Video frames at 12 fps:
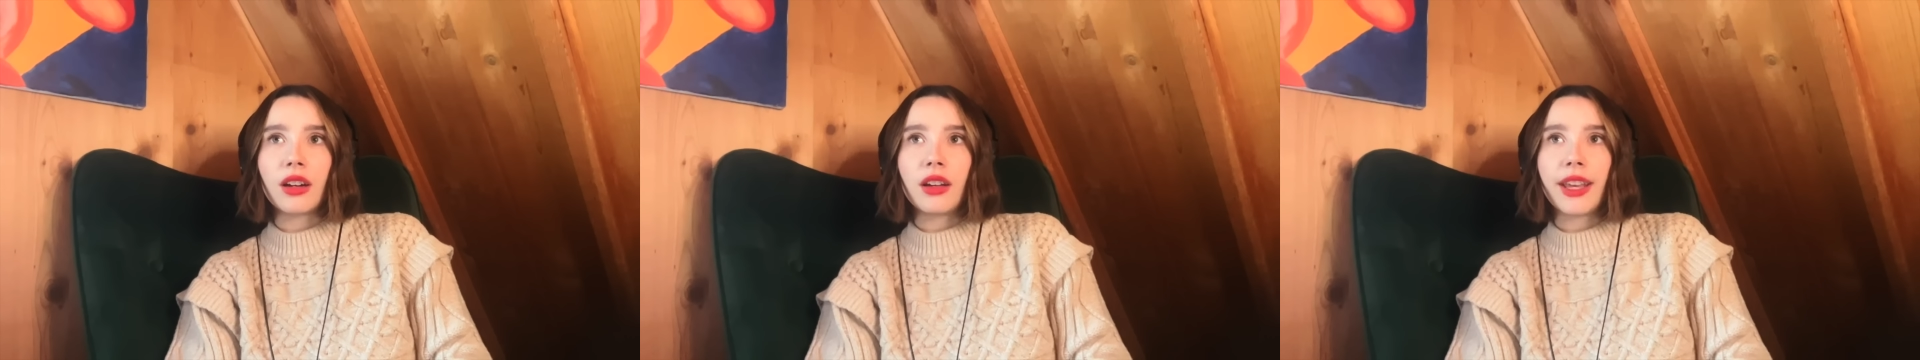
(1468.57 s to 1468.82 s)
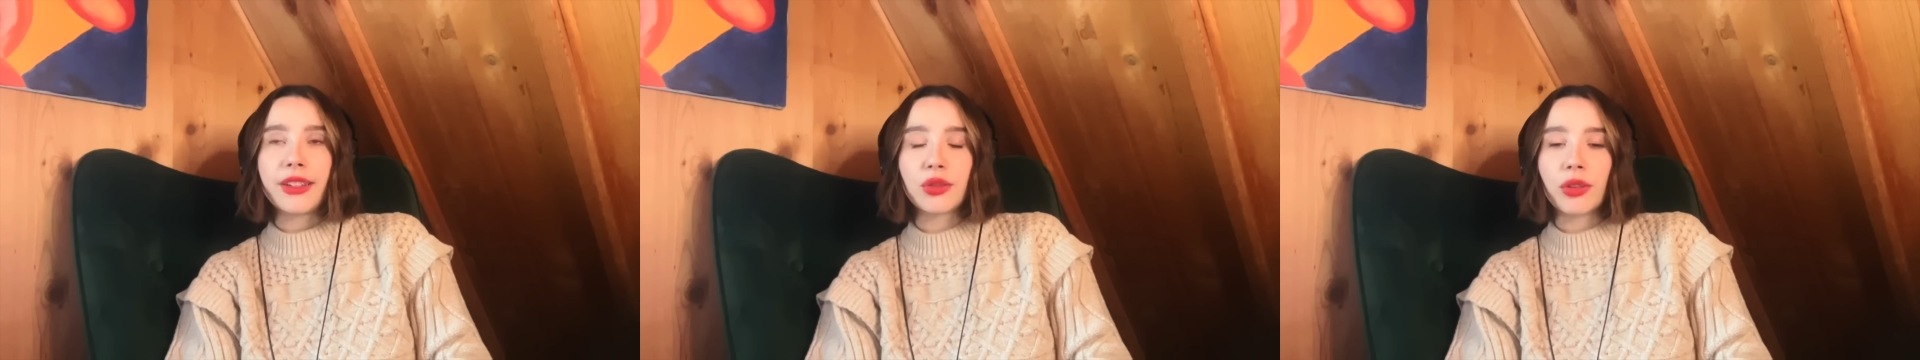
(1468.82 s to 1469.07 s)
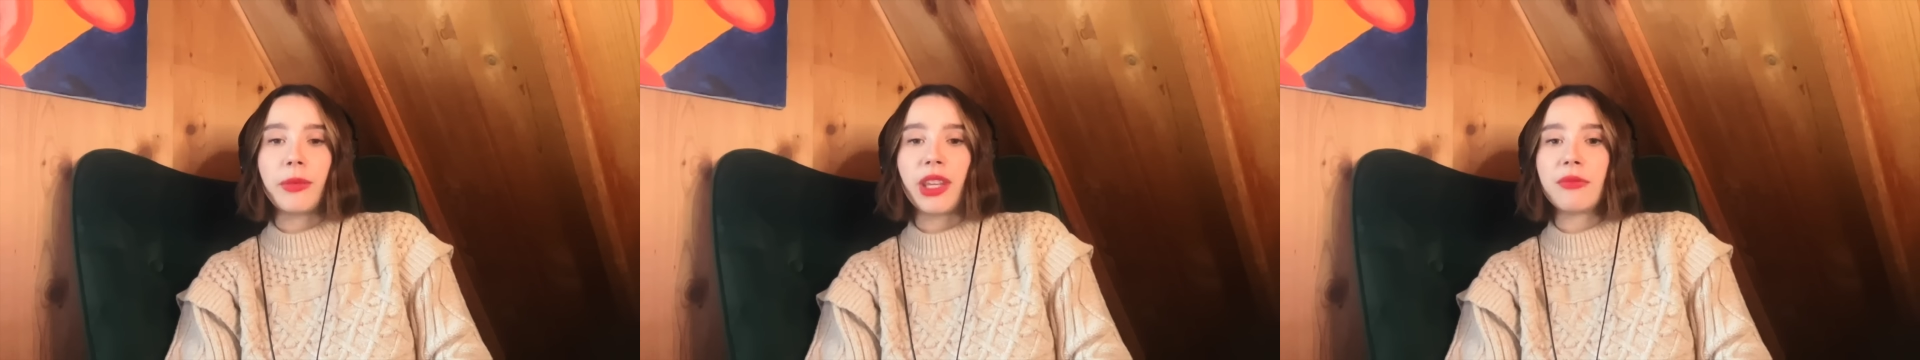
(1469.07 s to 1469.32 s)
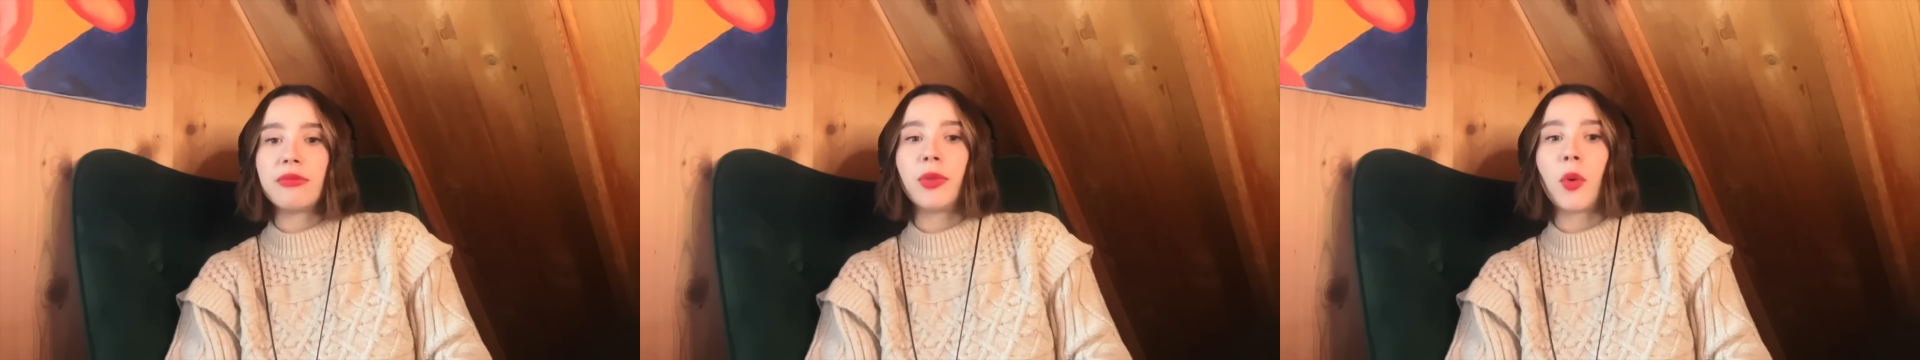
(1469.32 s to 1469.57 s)
extremely
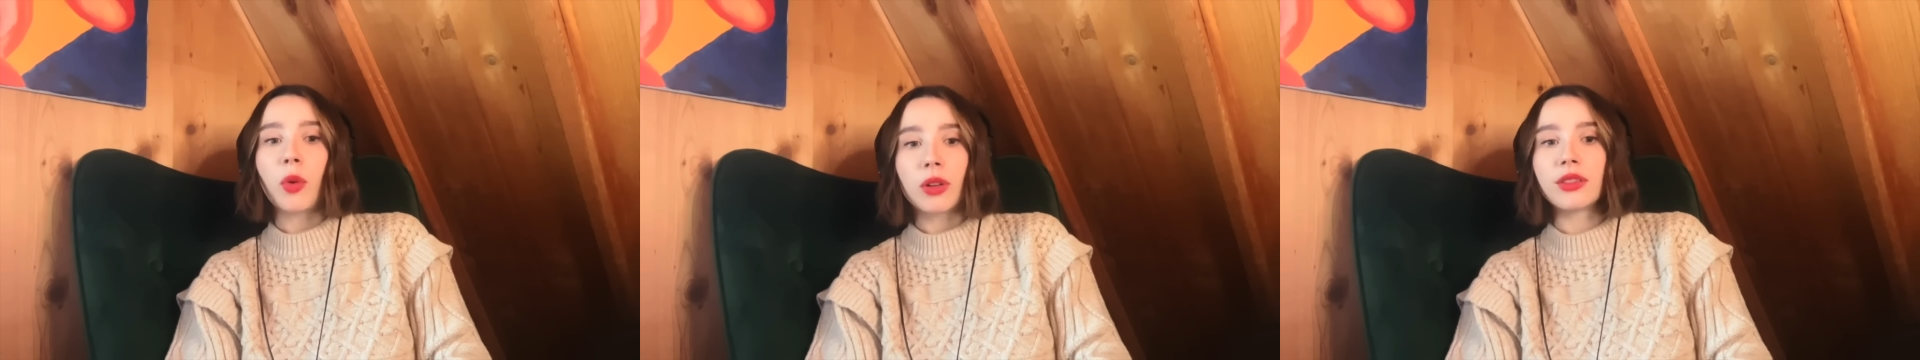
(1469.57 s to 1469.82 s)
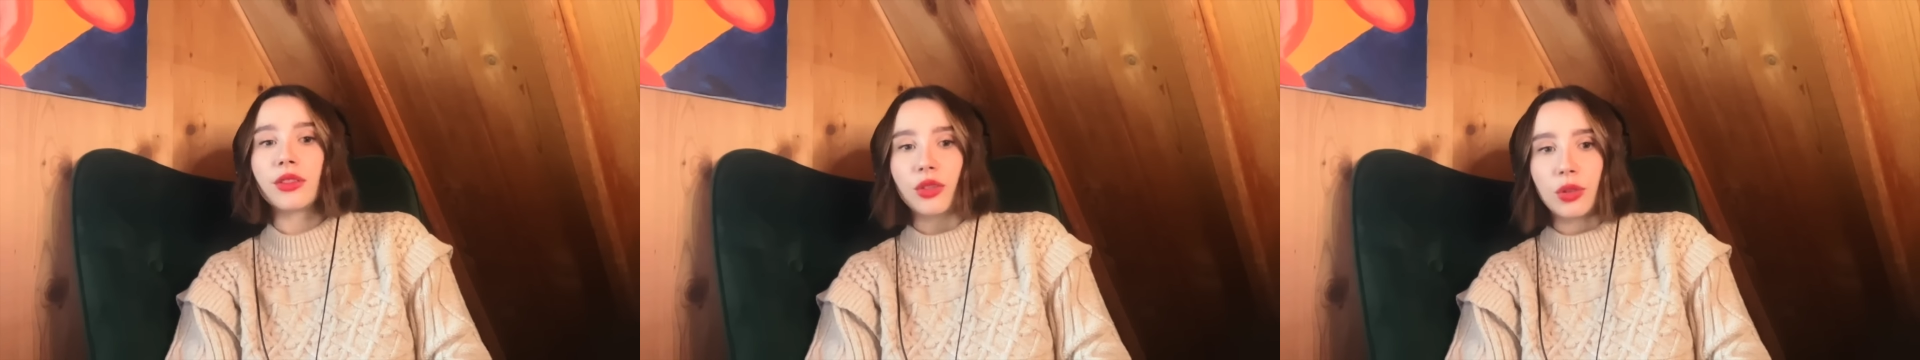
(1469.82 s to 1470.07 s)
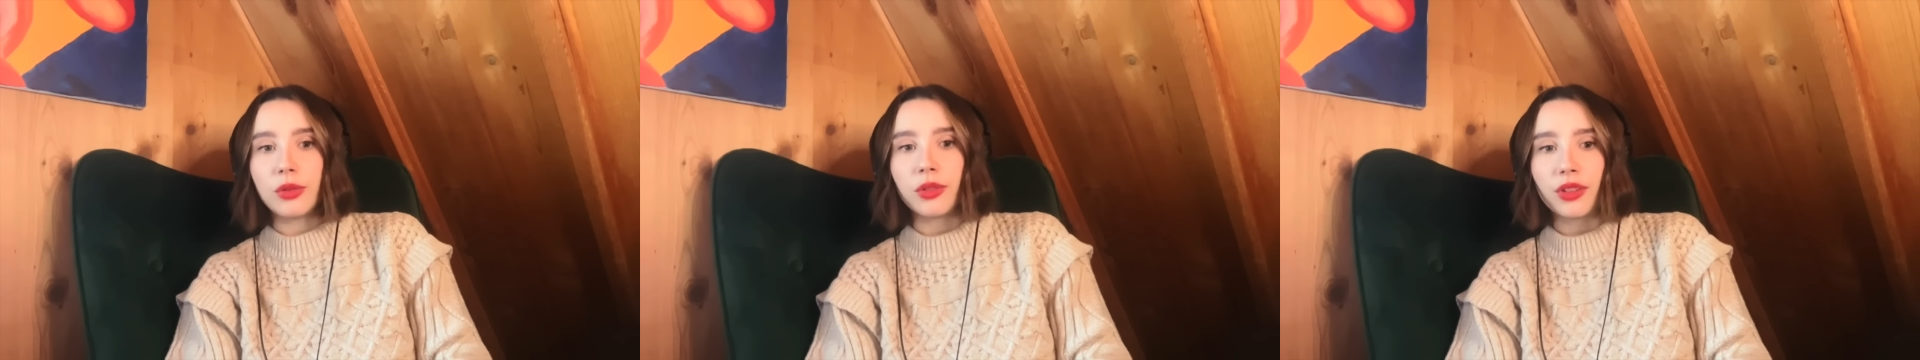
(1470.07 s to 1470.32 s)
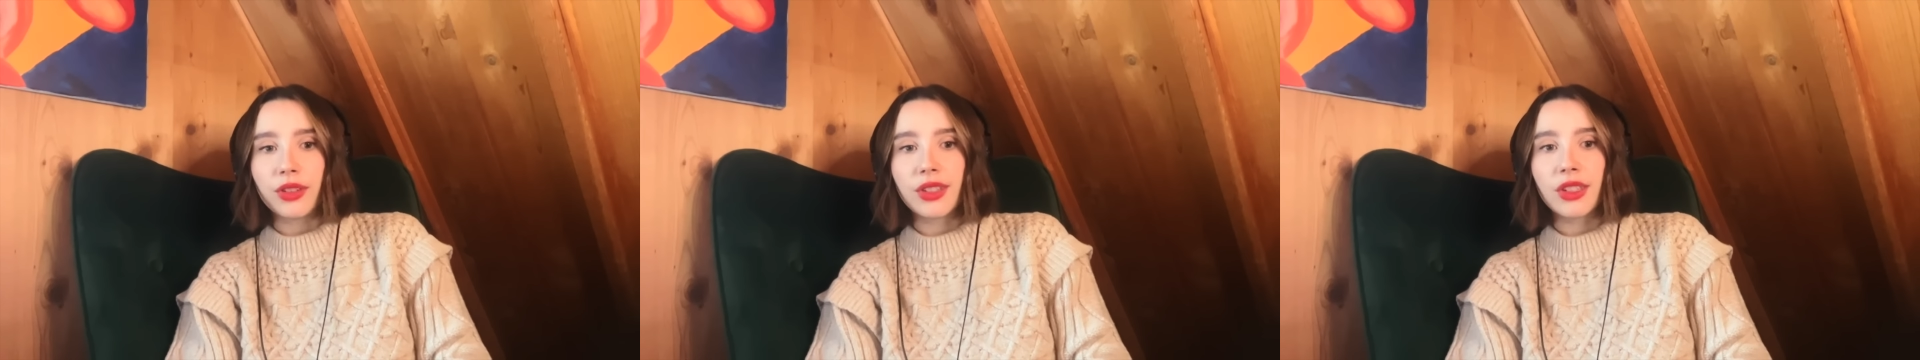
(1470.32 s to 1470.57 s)
important
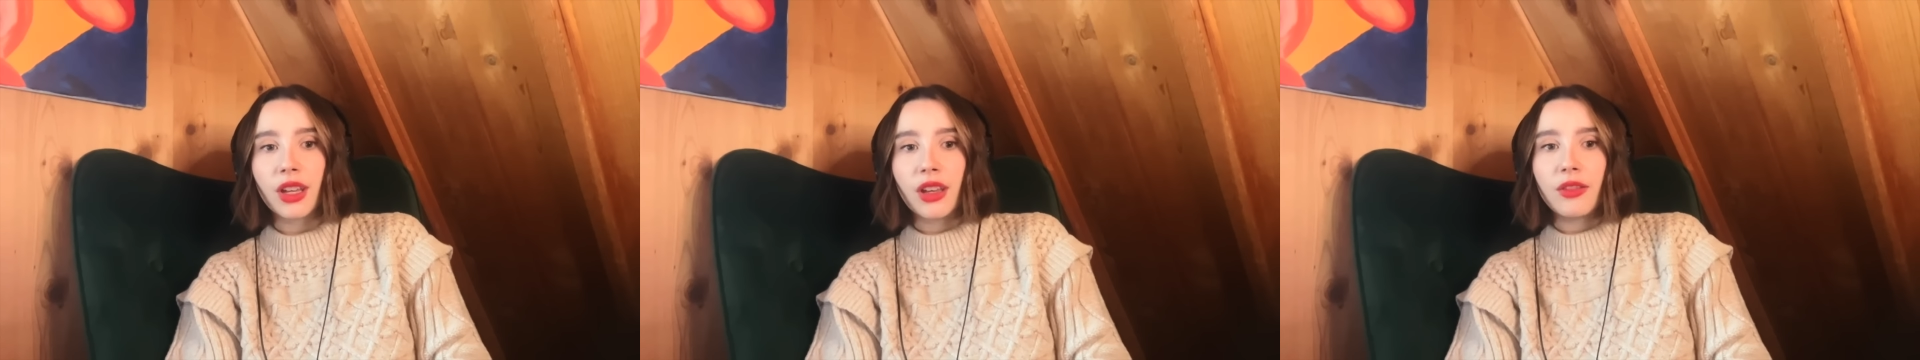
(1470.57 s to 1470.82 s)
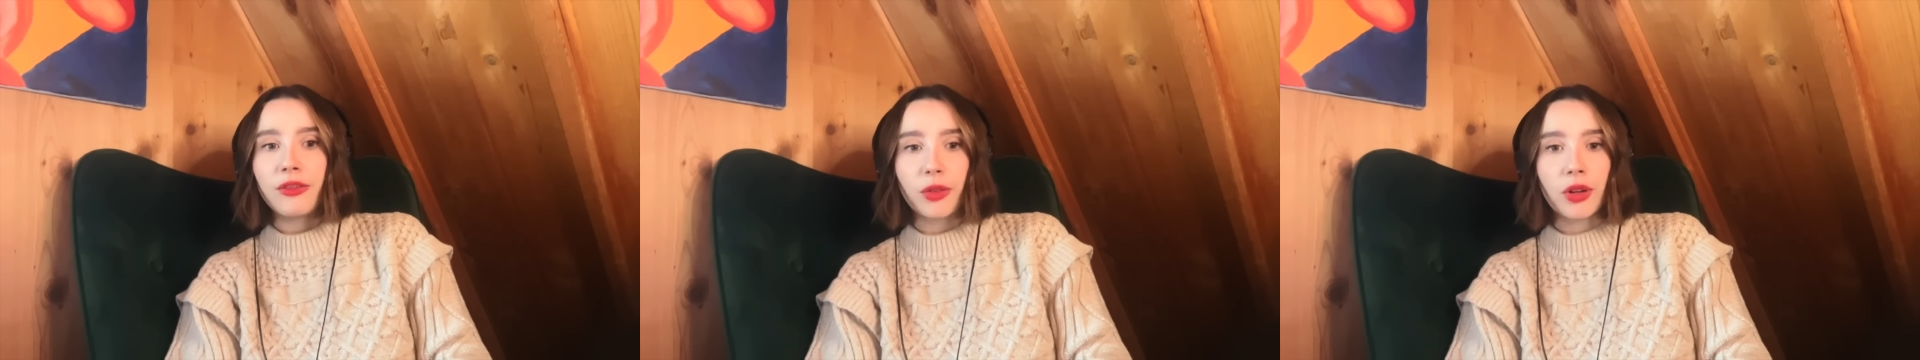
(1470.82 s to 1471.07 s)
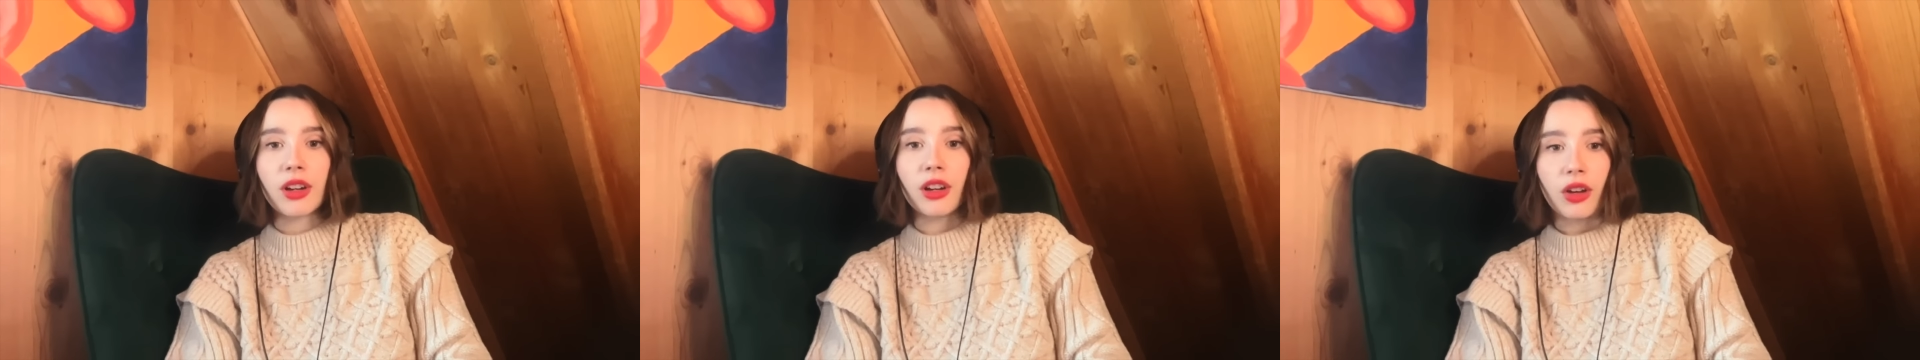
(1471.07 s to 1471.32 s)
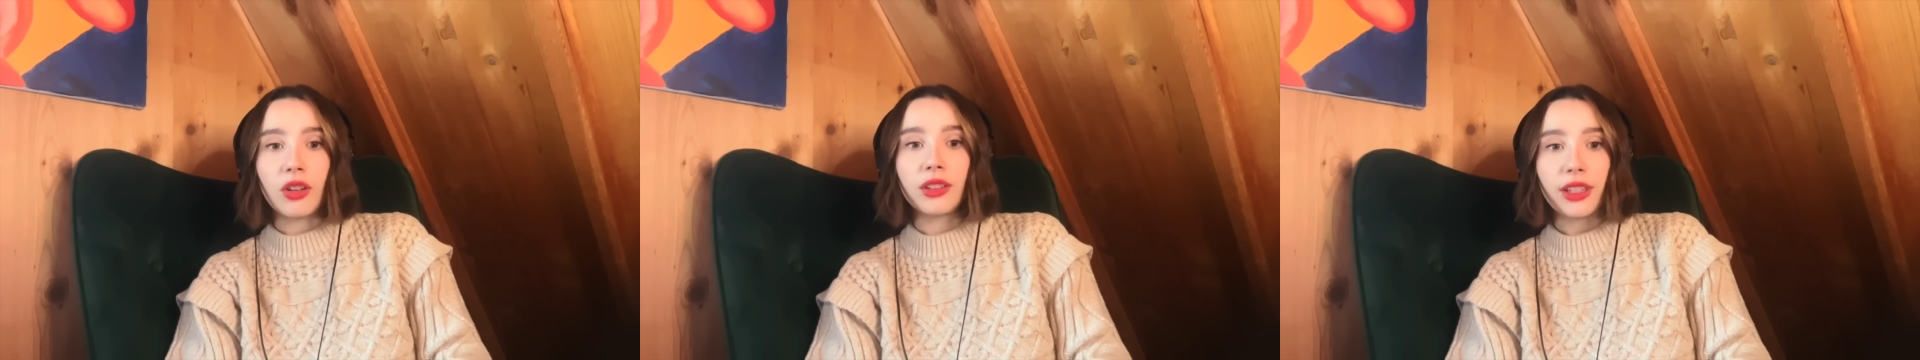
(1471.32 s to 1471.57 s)
tools for a
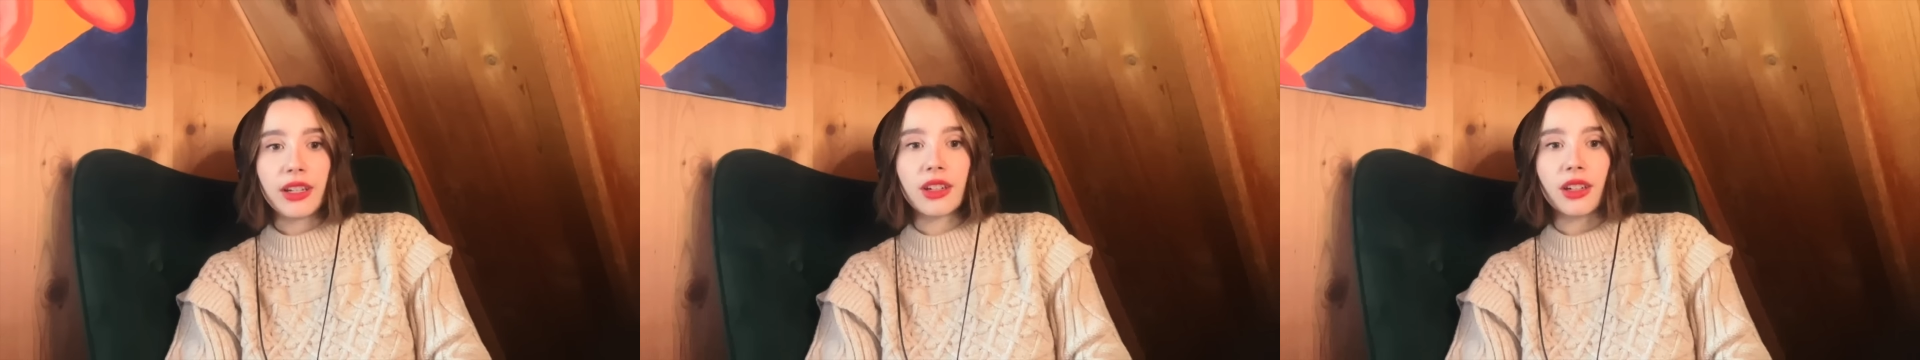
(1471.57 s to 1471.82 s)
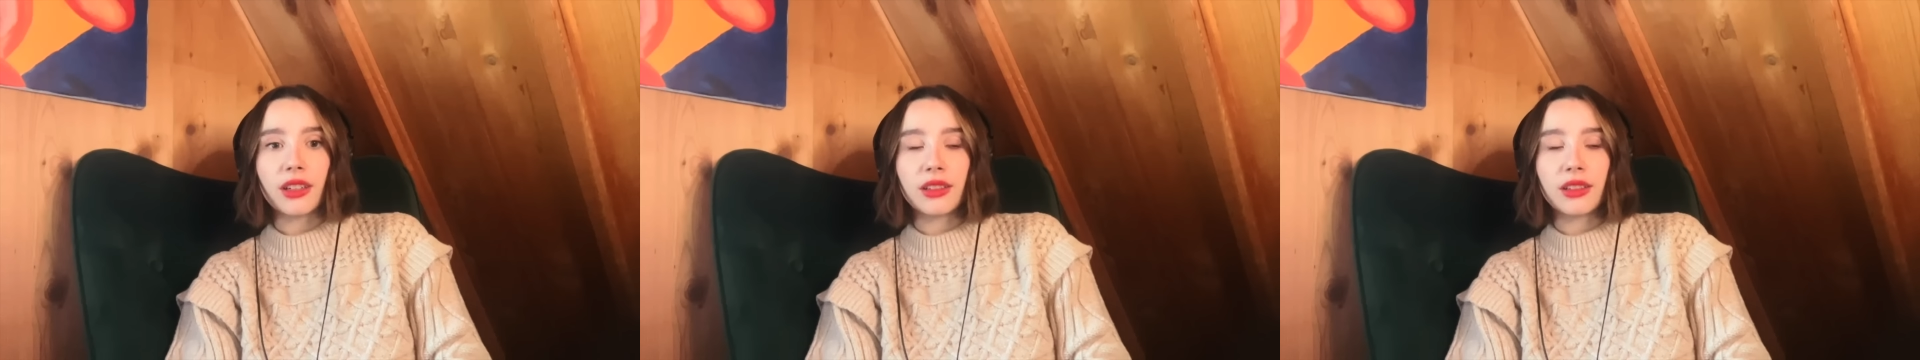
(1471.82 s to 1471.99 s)
cult leader,